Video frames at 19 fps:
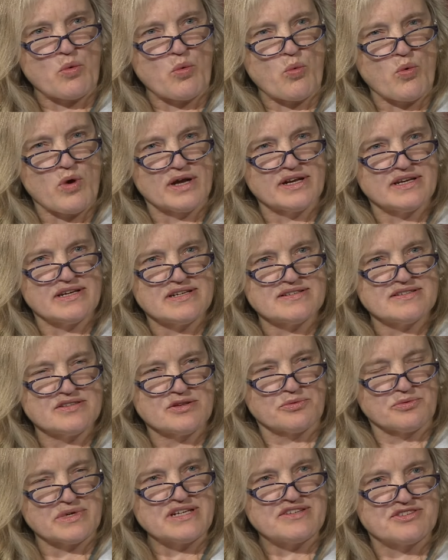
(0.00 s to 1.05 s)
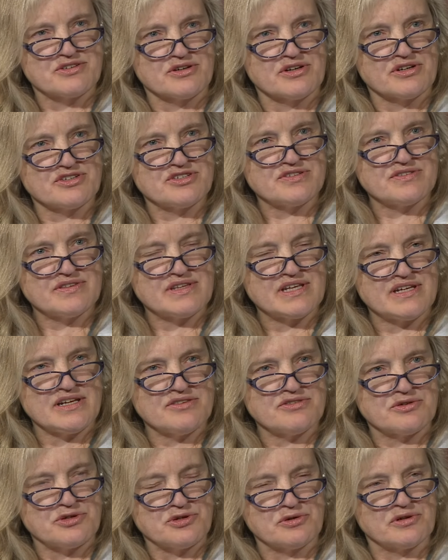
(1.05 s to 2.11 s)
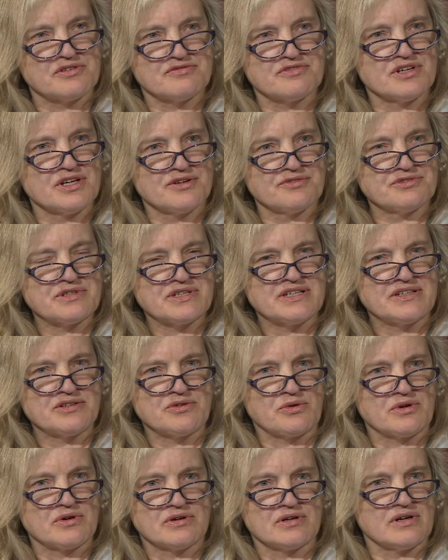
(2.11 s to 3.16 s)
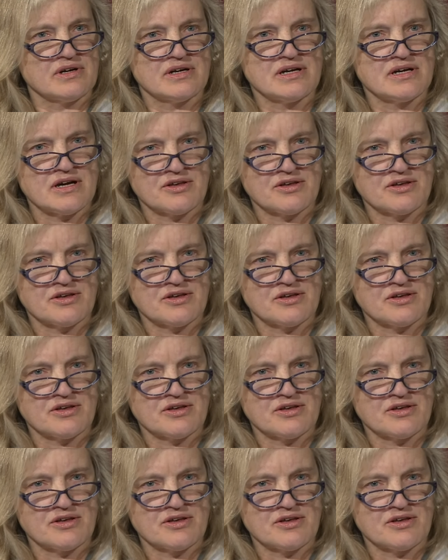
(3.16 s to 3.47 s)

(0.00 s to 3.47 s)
what is the research that either you're involved in or